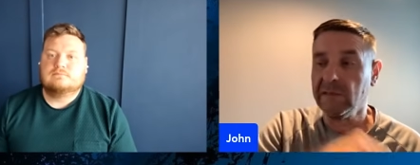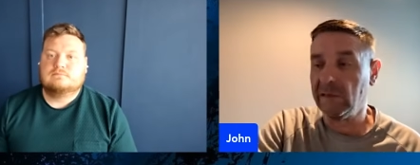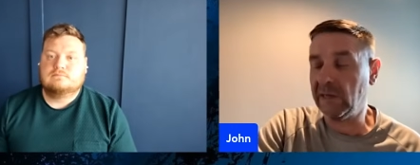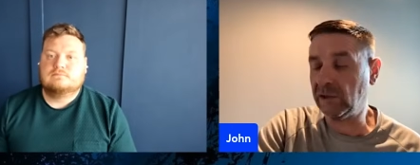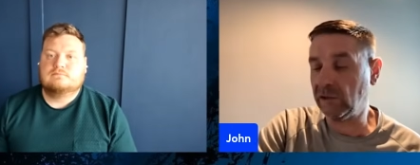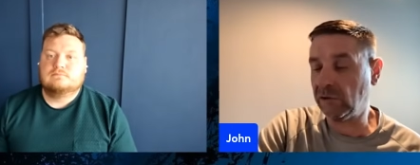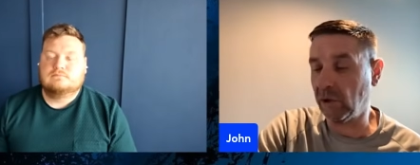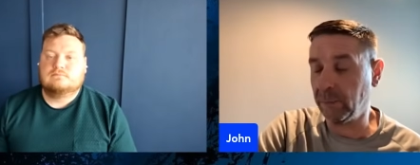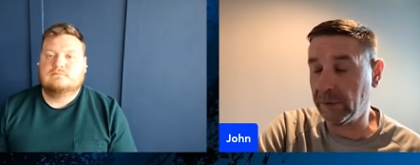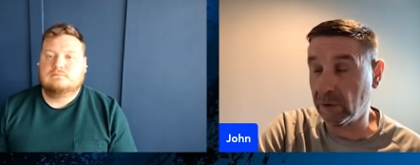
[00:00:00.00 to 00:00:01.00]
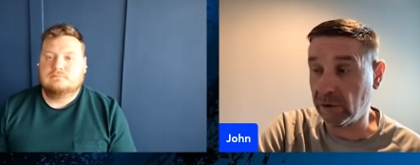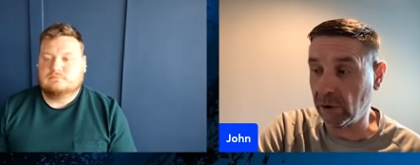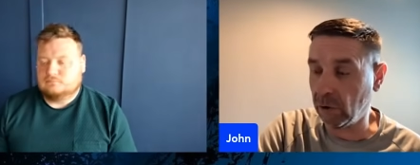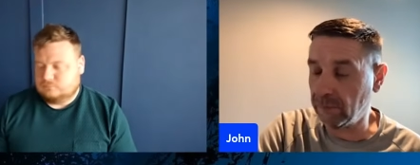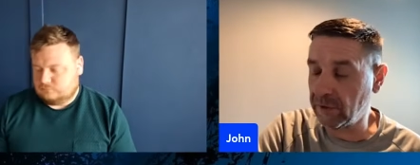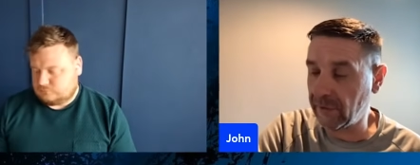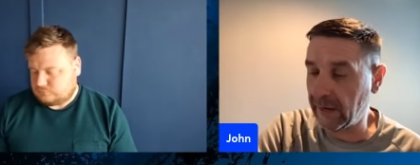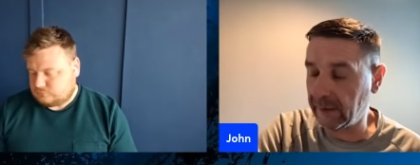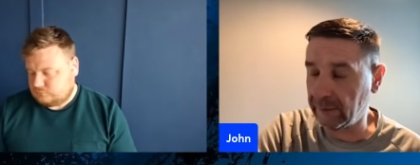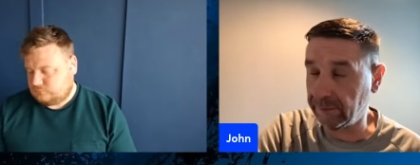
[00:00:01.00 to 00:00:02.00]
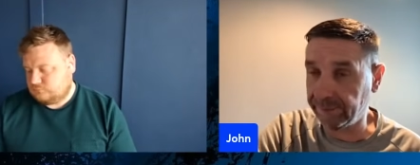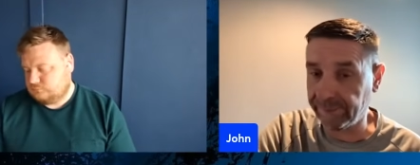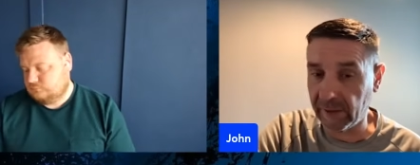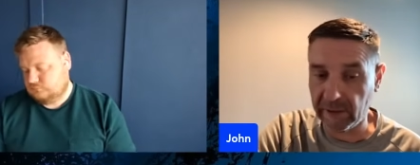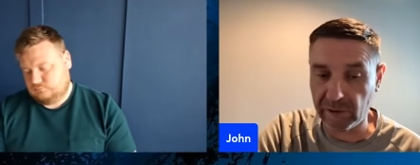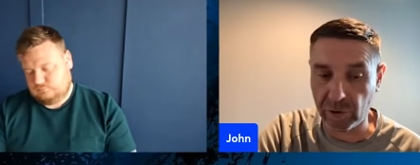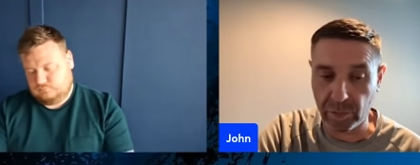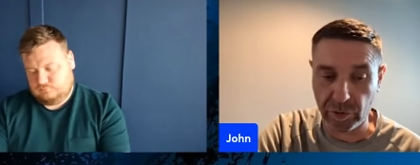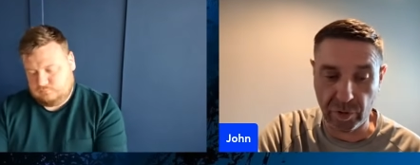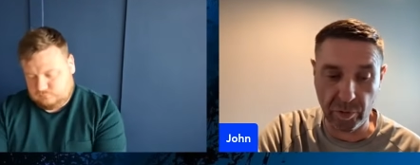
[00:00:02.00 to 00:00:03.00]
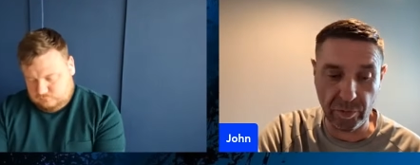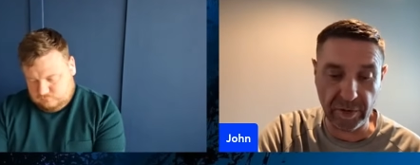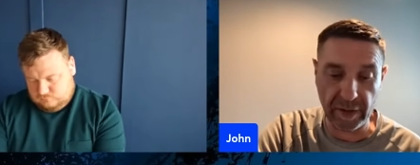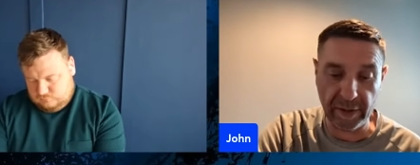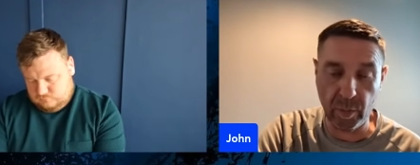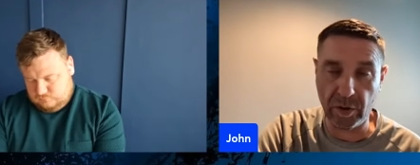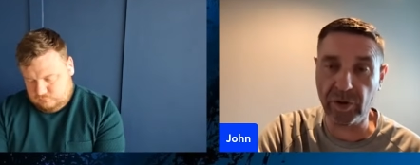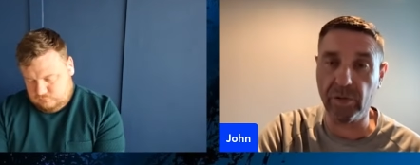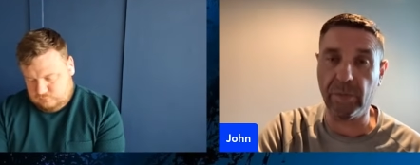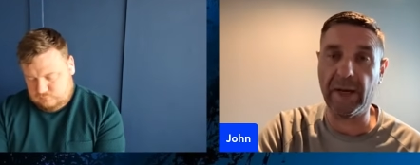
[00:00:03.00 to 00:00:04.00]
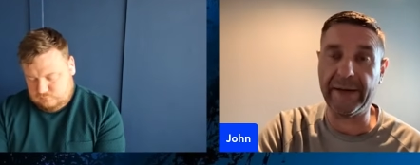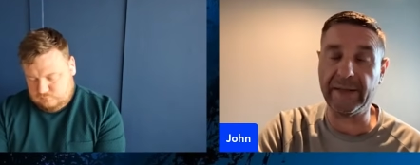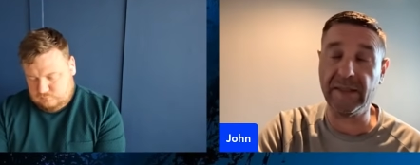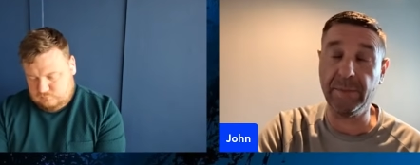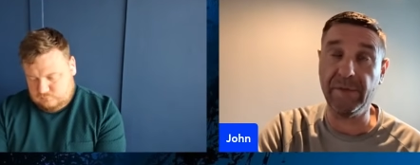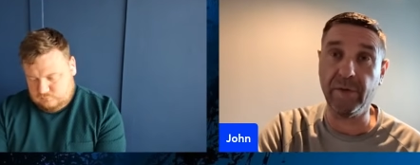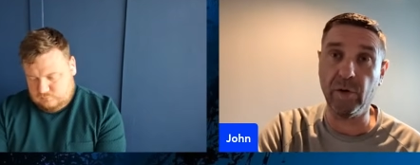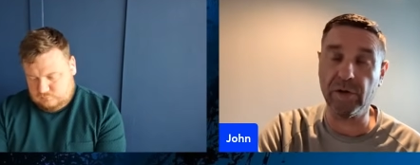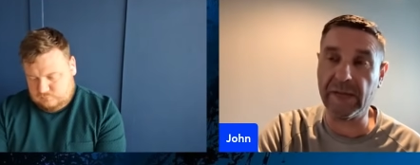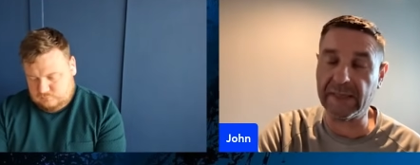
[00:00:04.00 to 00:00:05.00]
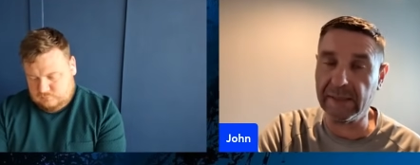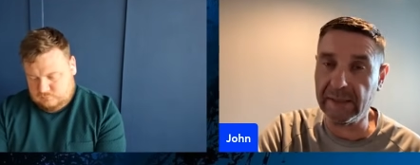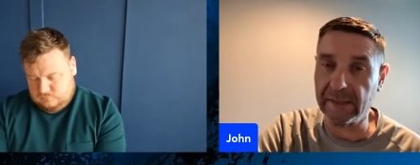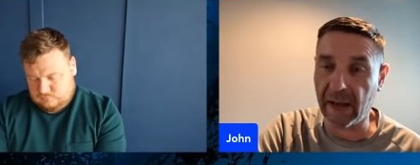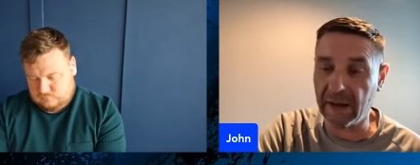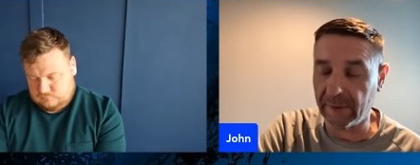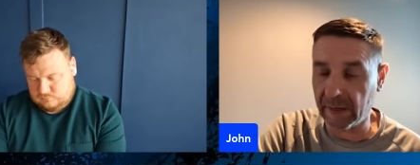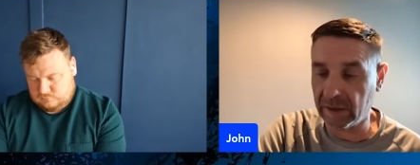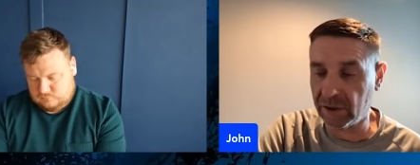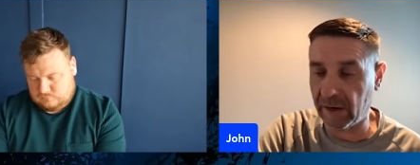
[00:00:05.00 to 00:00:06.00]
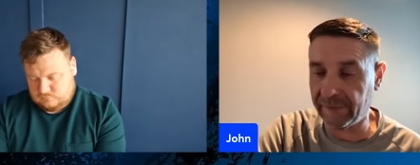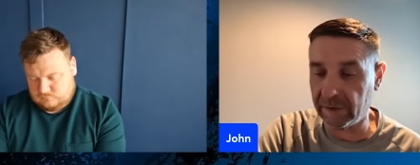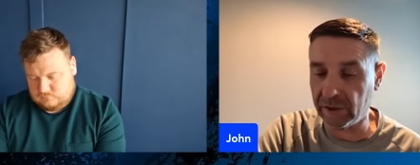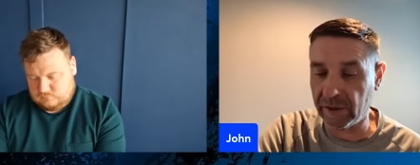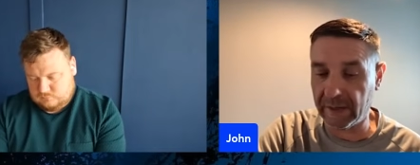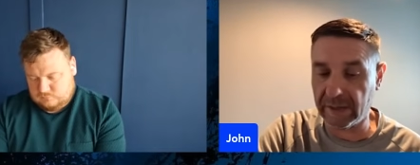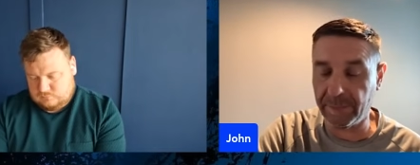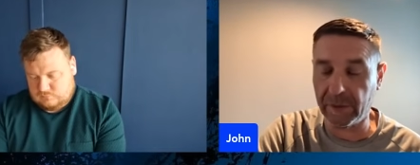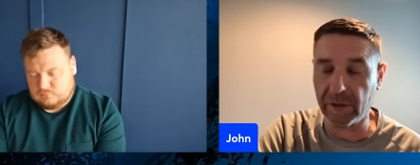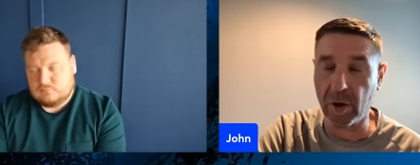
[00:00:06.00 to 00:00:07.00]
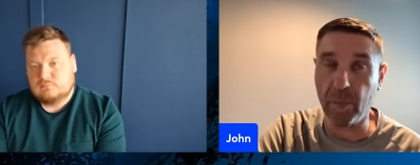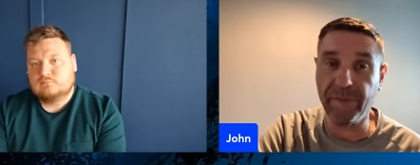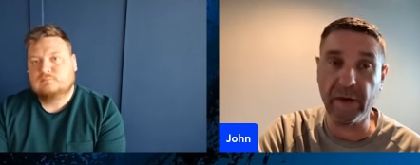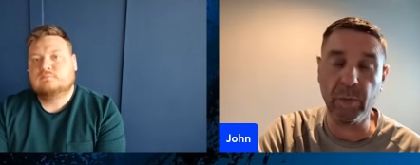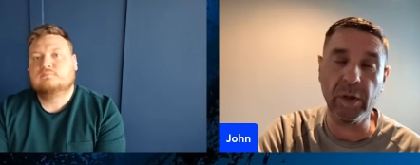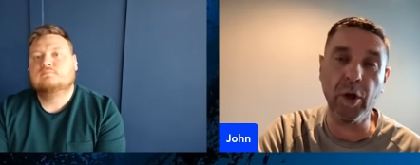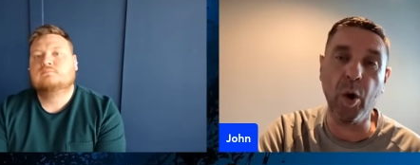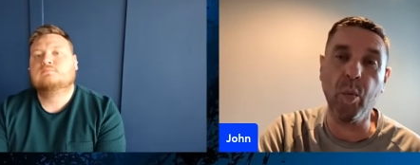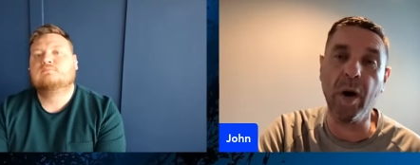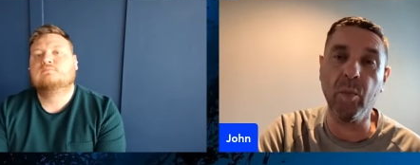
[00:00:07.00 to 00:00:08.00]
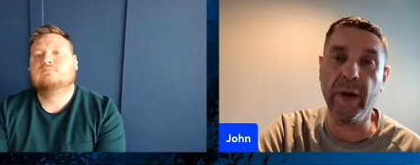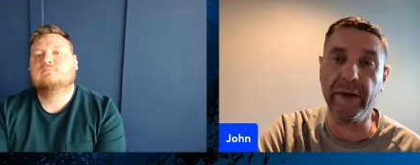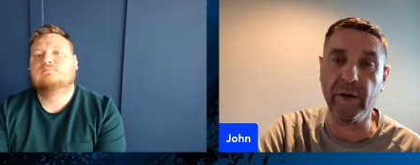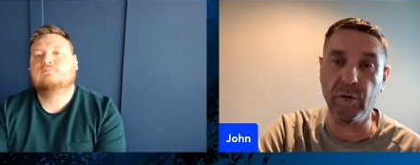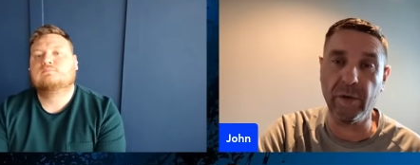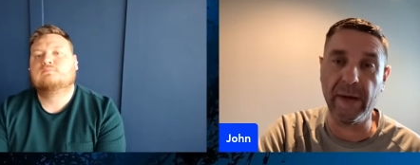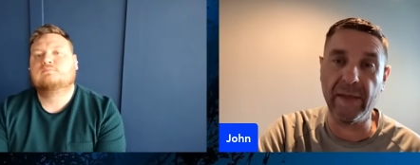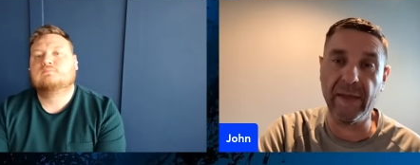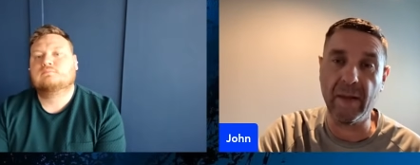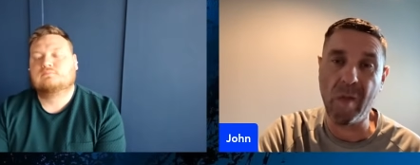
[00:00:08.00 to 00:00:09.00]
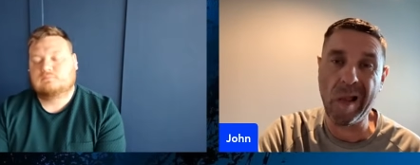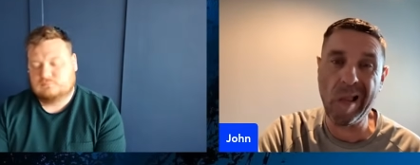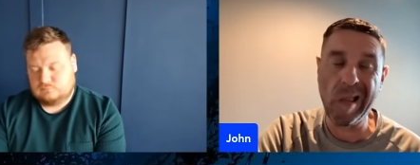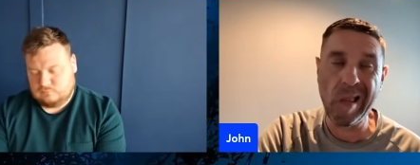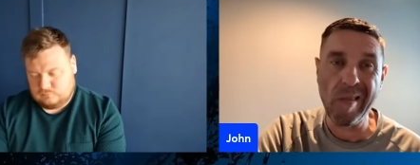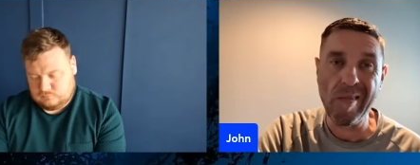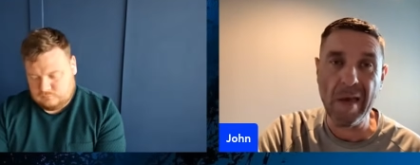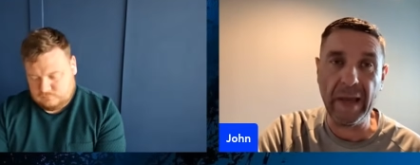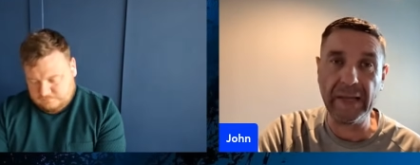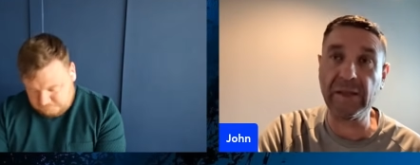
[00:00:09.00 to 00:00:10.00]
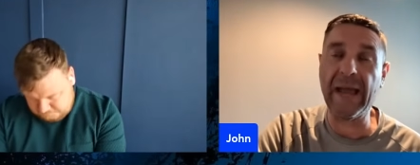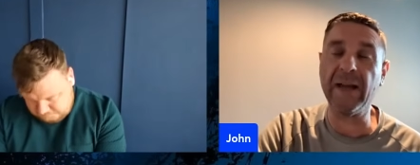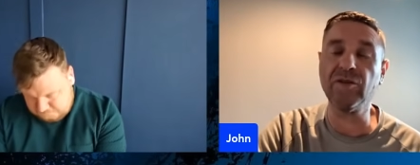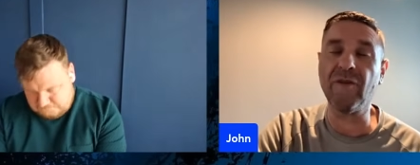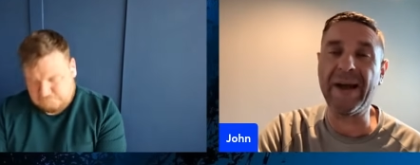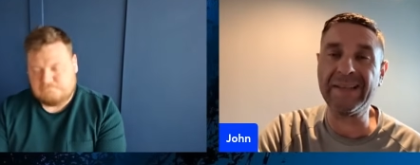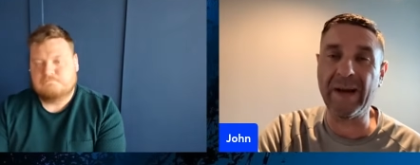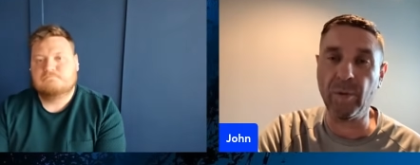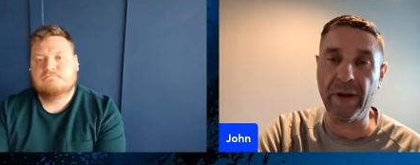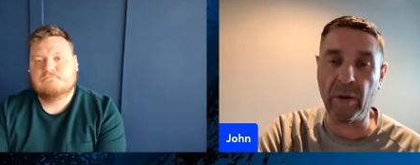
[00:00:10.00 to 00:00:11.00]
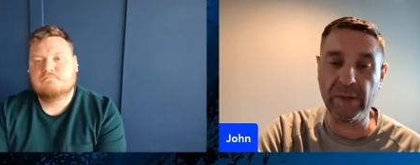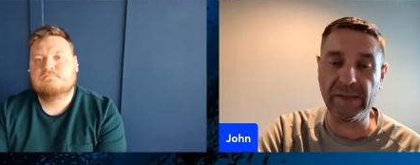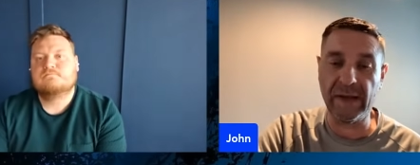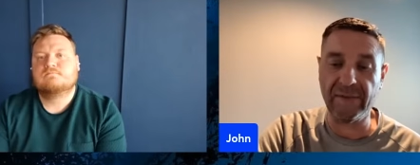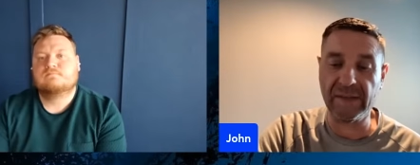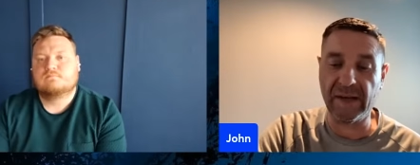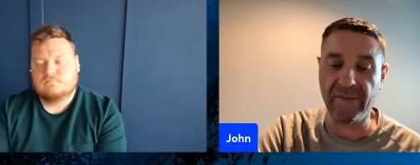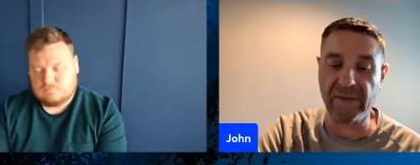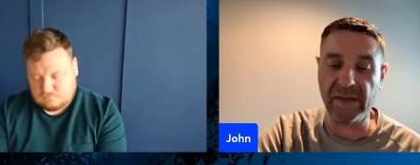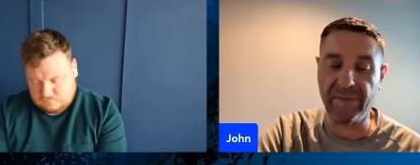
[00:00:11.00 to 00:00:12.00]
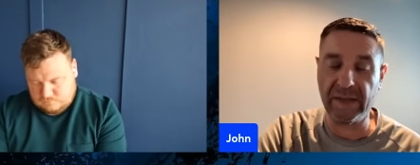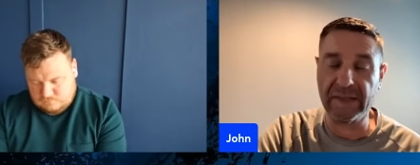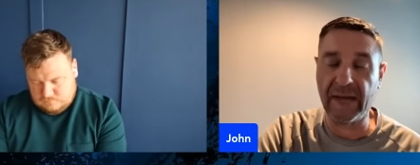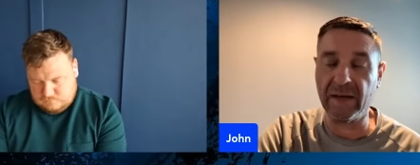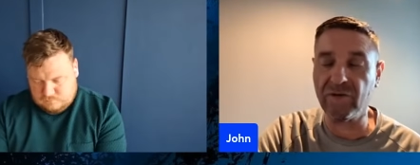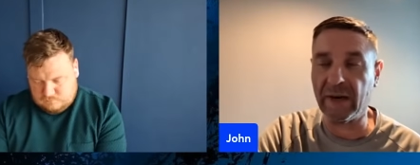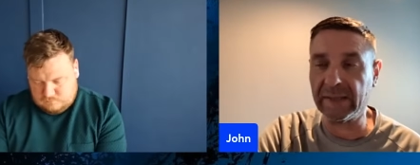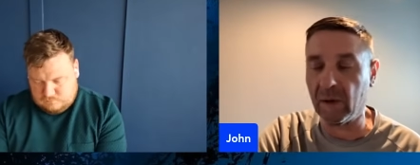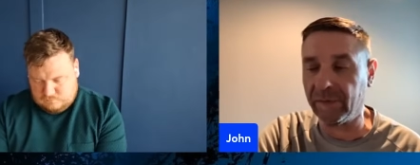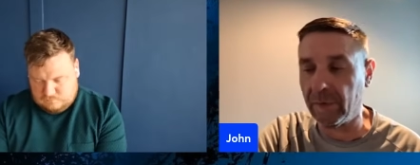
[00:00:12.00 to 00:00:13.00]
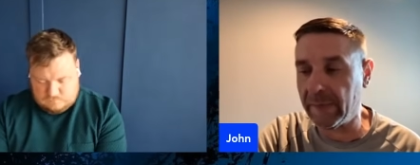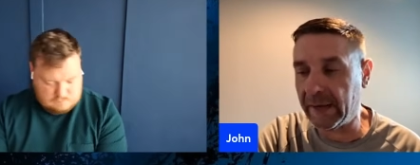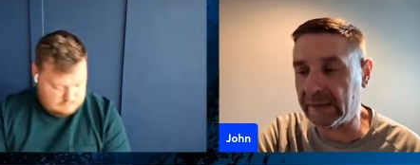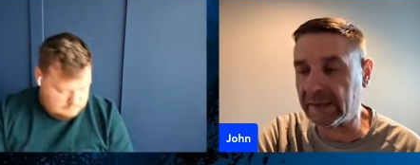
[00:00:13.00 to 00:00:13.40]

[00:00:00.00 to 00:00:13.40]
Speaker 1: let's just hope it doesn't come to that. And there is some truth that he wants some clarity before Saturday's game against Sheffield United because hopefully we'll know one way or another by then. It's getting dragged out now with 777. It's getting dragged out from their